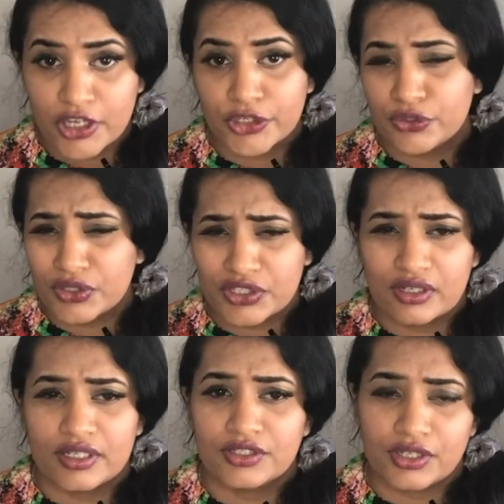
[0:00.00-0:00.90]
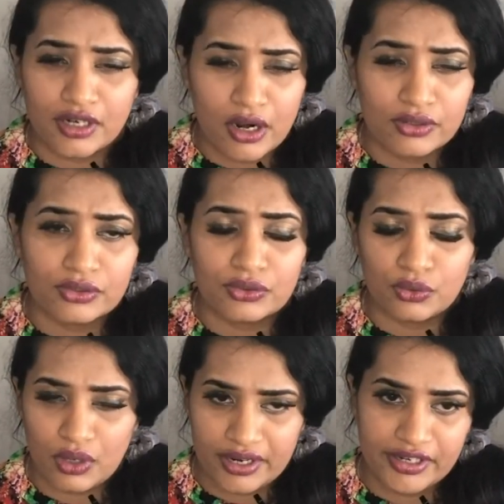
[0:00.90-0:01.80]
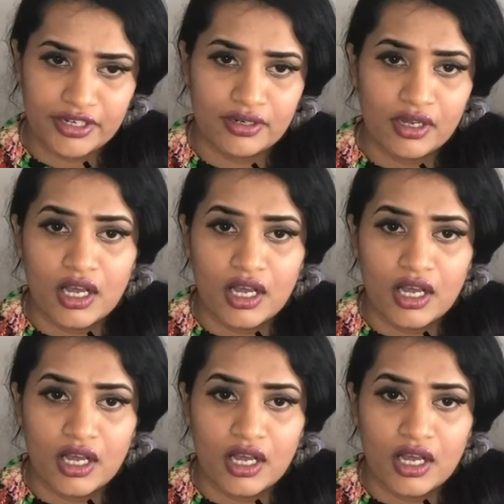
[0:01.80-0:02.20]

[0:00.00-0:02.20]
Usually it's around 200.